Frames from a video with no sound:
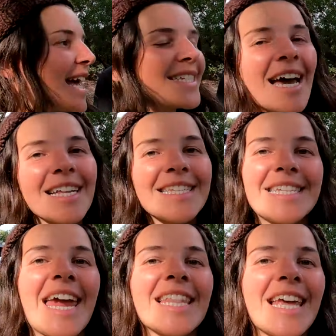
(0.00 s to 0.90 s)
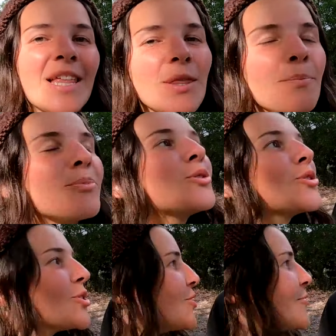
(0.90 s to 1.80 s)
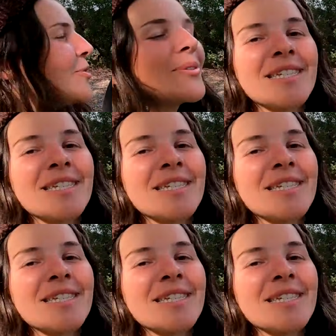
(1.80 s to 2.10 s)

outside of Stanley in the beautiful